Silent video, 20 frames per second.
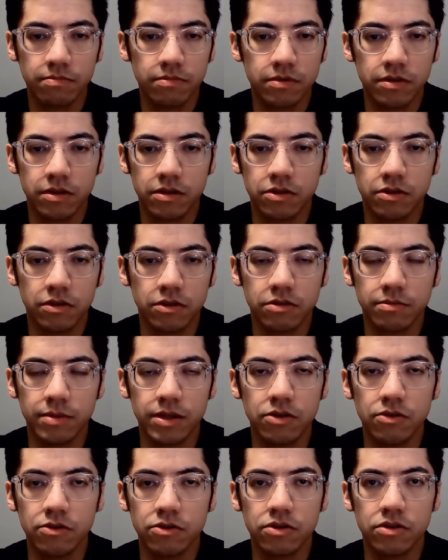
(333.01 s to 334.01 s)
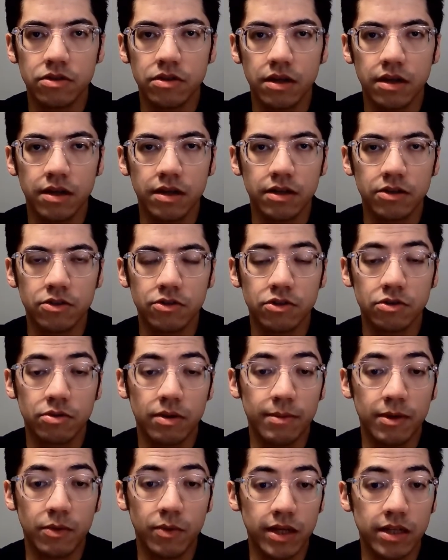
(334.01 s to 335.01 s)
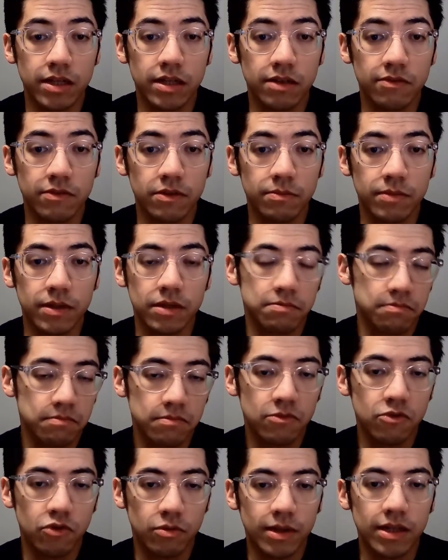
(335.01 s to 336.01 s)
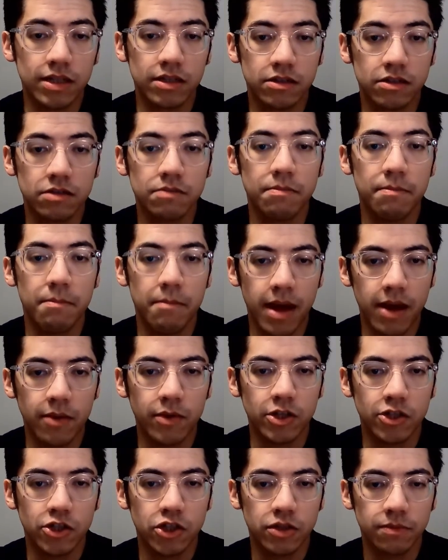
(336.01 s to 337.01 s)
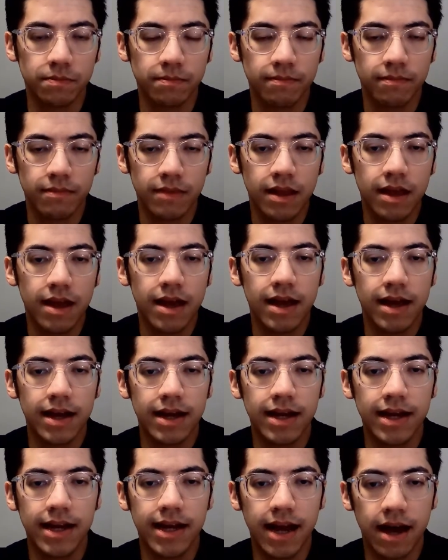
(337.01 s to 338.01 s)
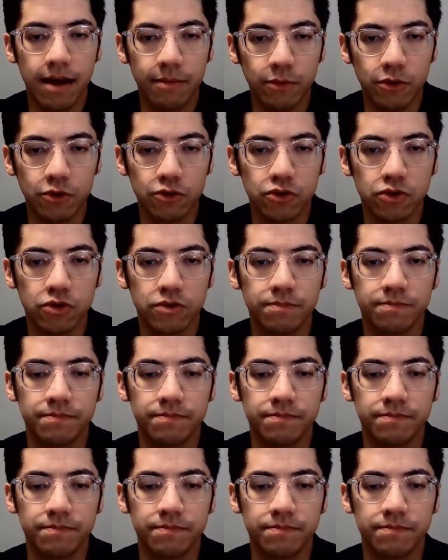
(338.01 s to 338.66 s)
It could also be used to describe a wedding even, but normally it's marriage. Gamos.